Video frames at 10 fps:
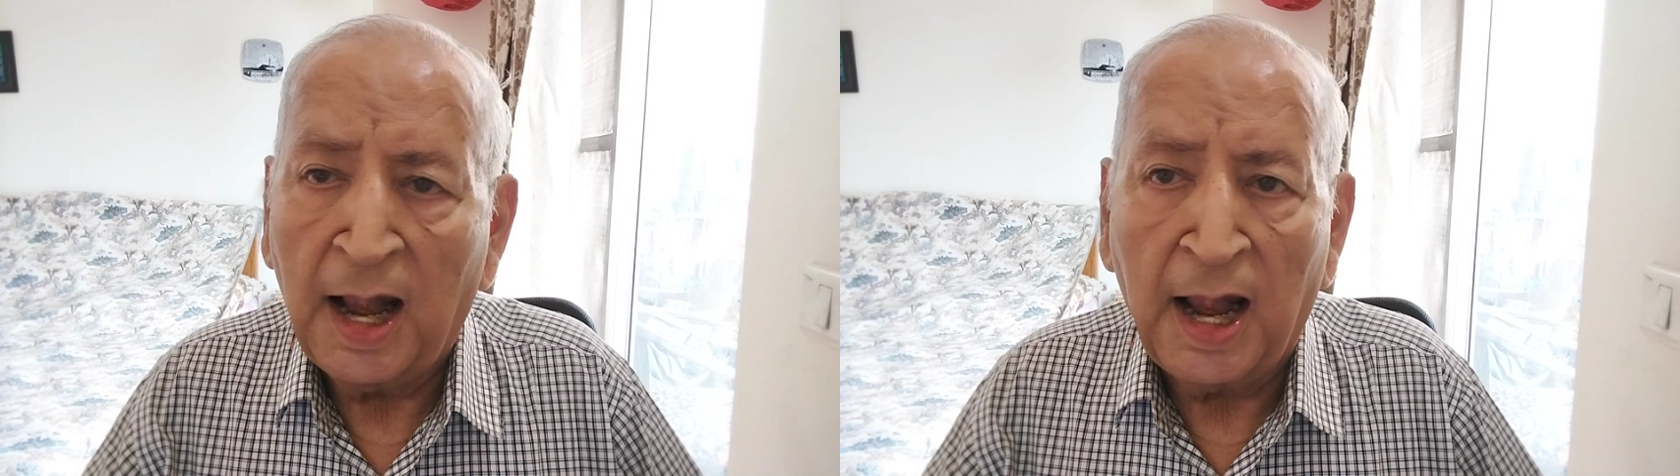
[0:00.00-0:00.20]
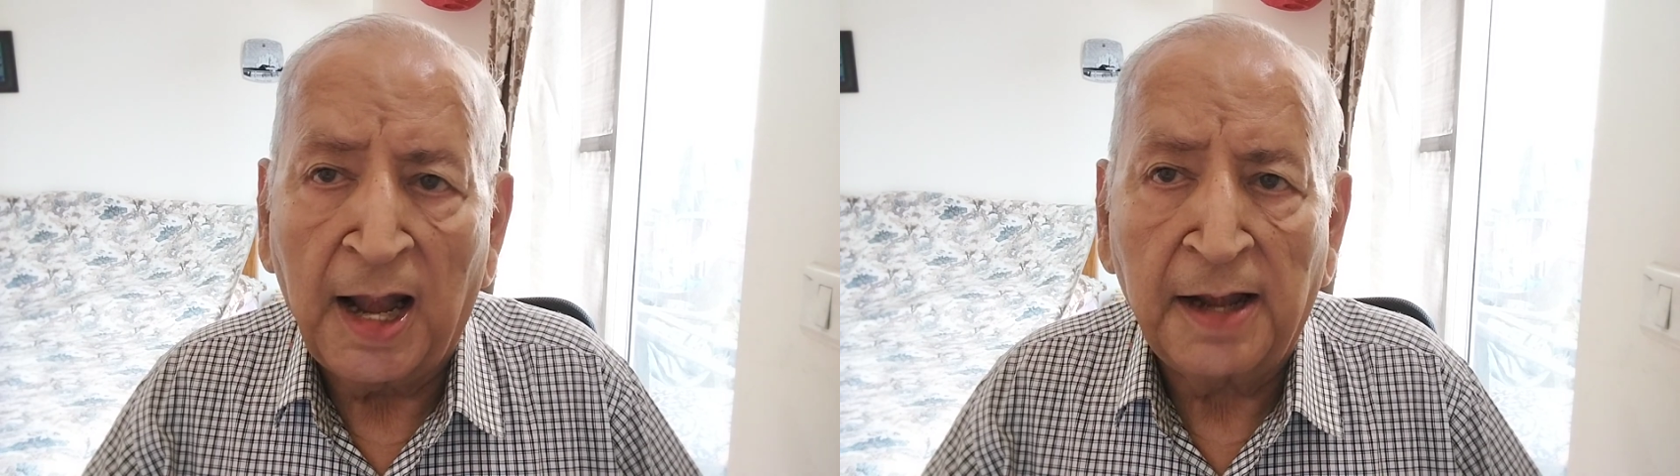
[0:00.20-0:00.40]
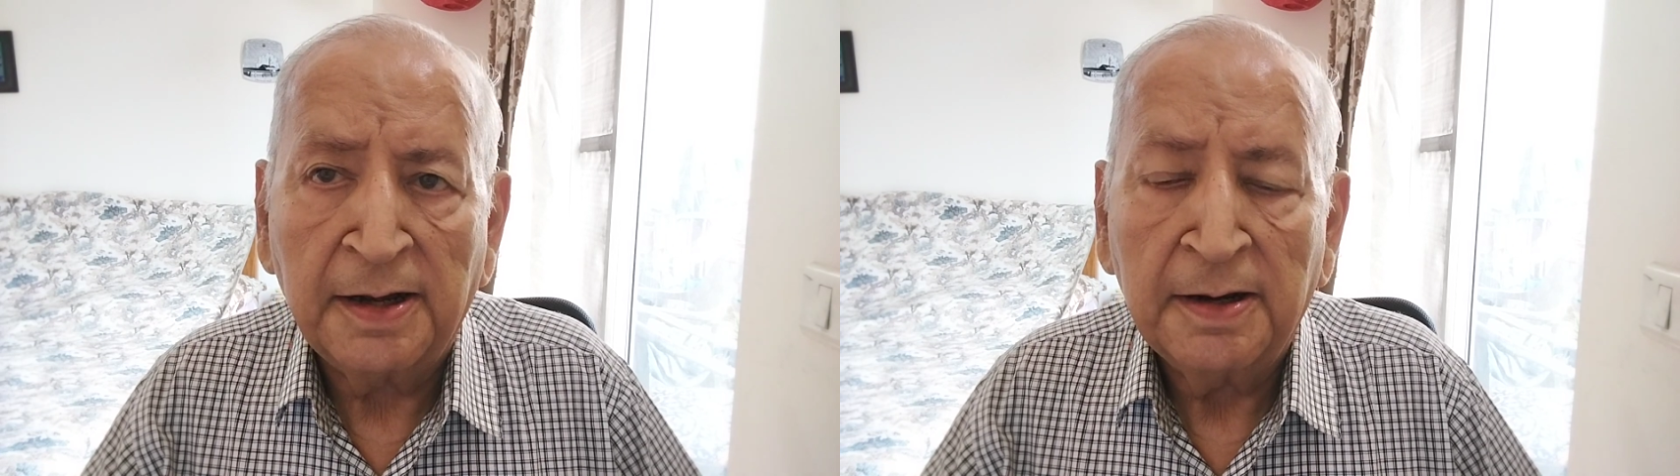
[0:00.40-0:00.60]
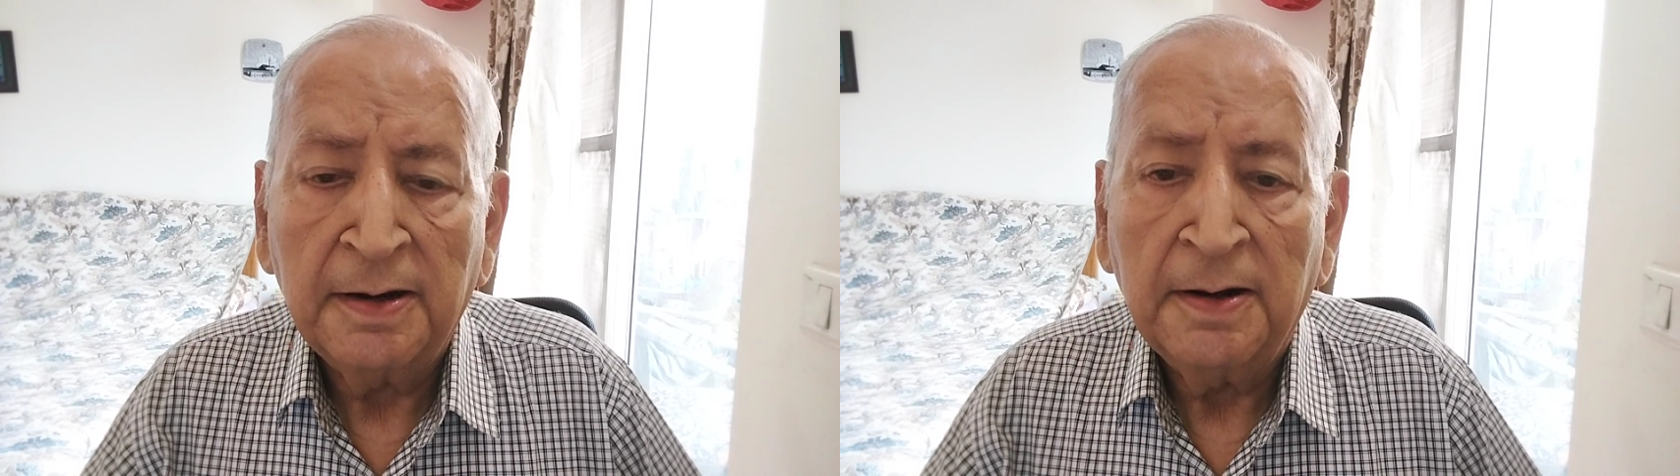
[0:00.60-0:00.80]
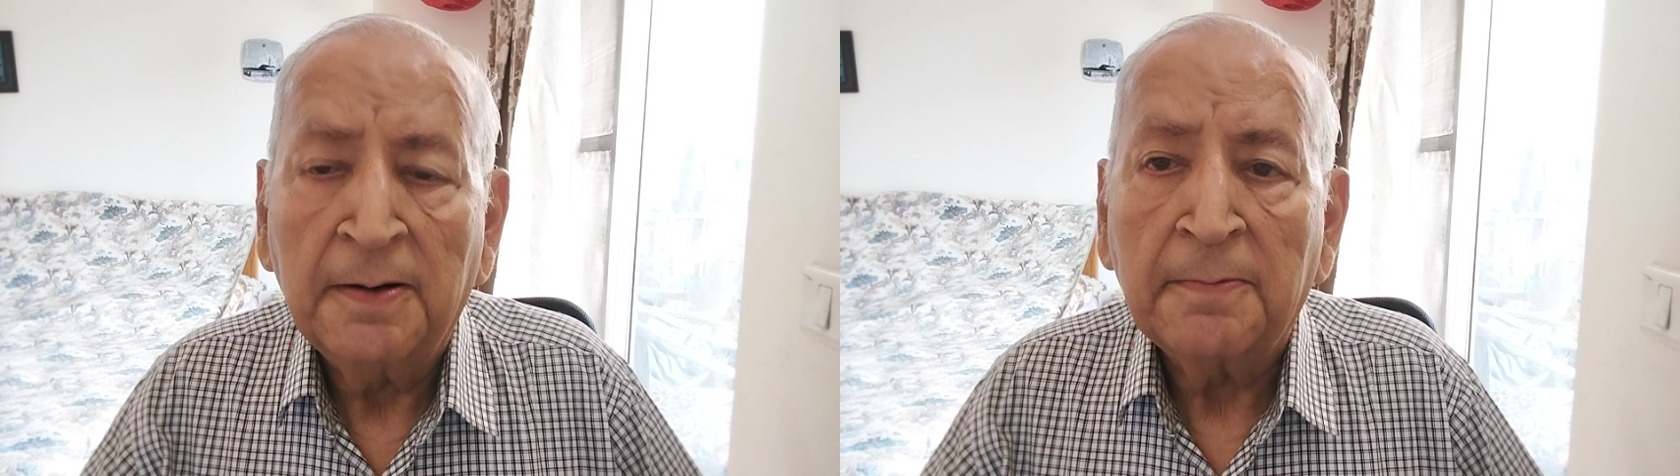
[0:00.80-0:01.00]
And
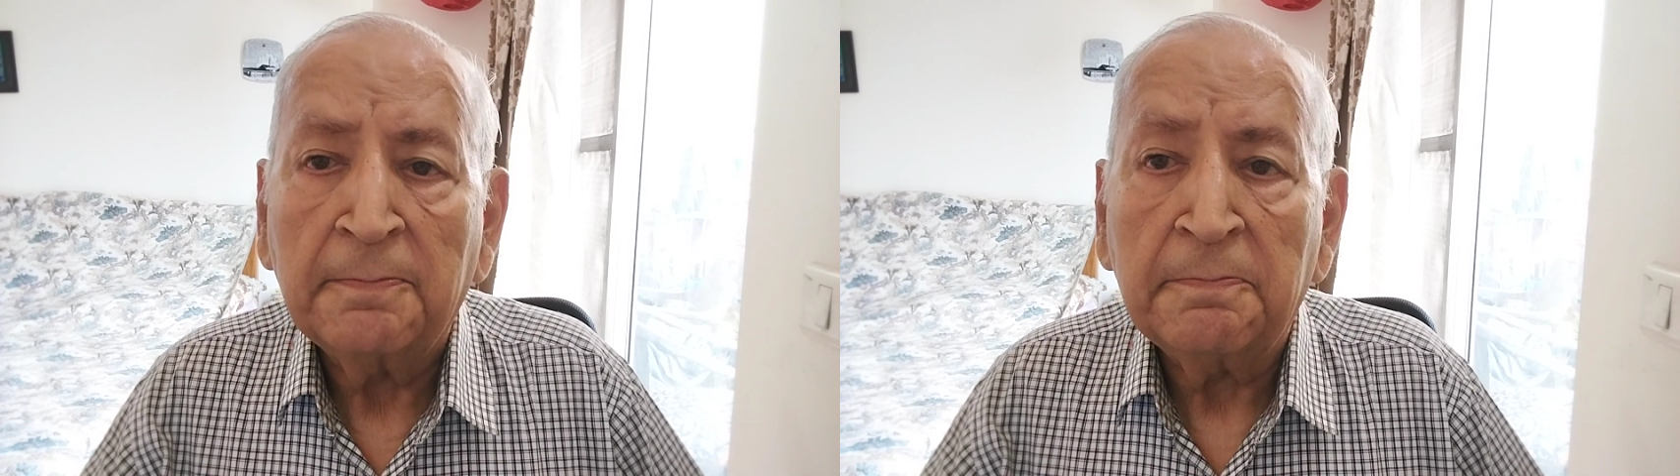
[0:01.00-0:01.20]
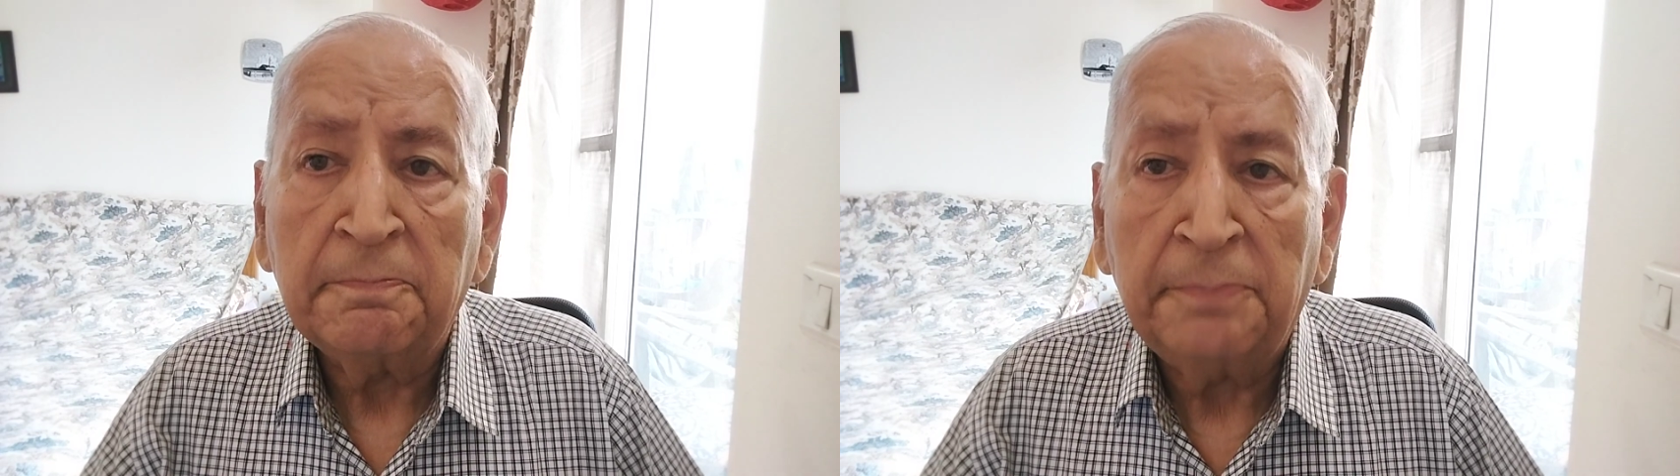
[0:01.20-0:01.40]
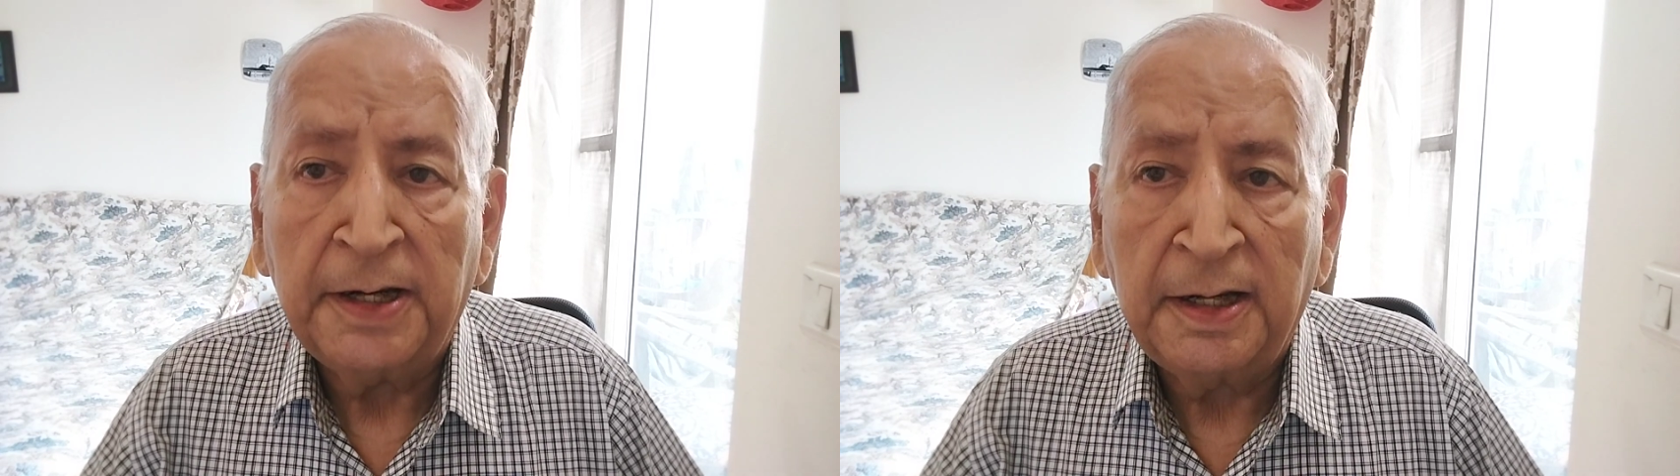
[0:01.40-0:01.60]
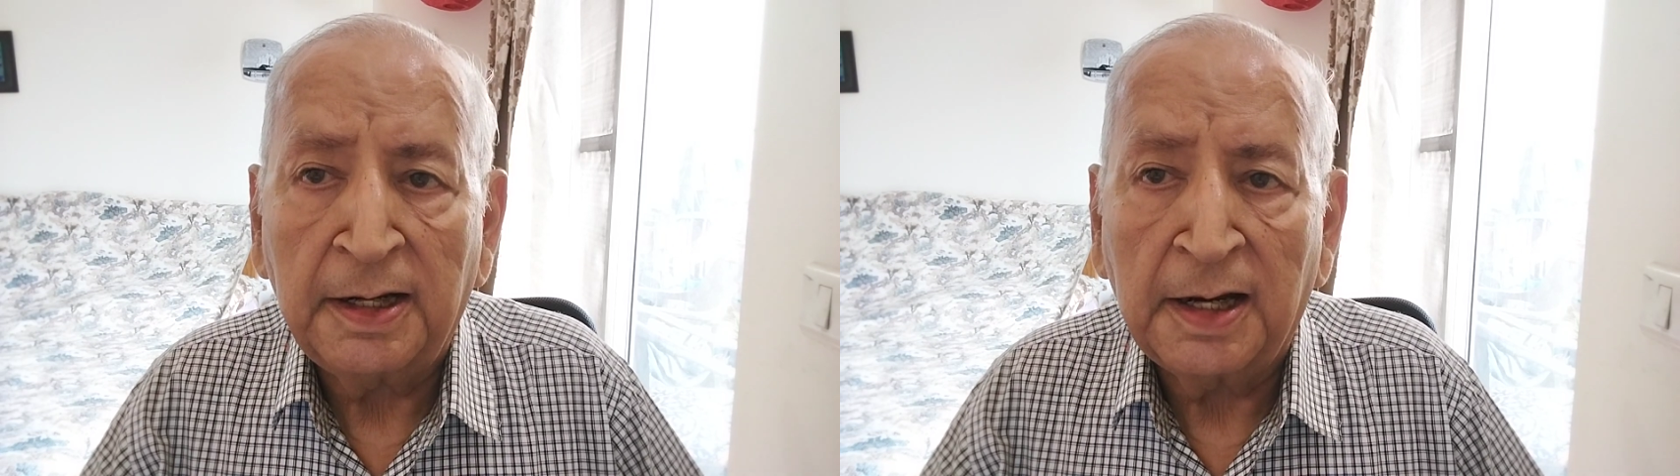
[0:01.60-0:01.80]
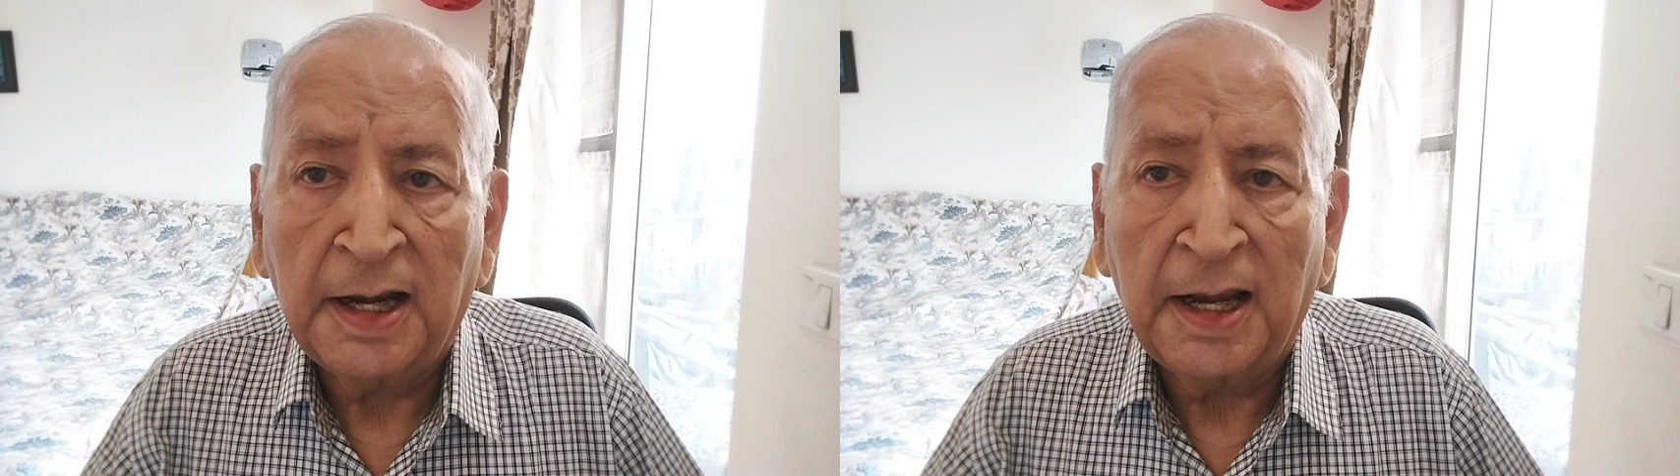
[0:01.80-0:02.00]
be